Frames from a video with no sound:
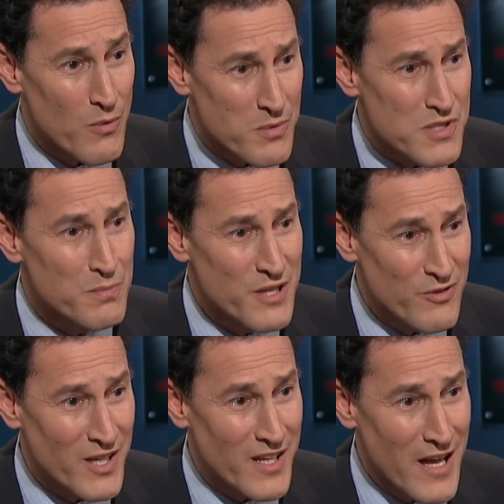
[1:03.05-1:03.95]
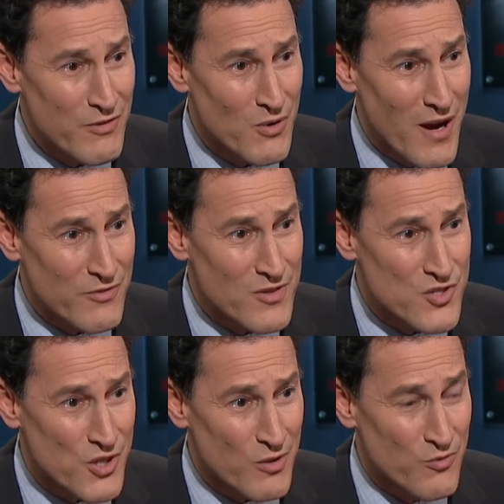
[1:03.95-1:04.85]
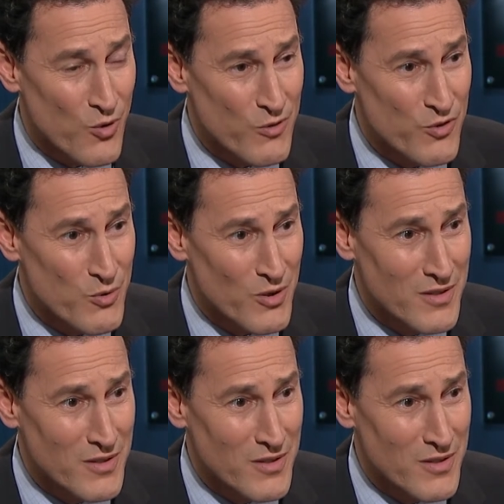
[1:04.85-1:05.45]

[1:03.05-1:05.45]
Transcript: What was the briefing he gave you after the Gerald Ford funeral?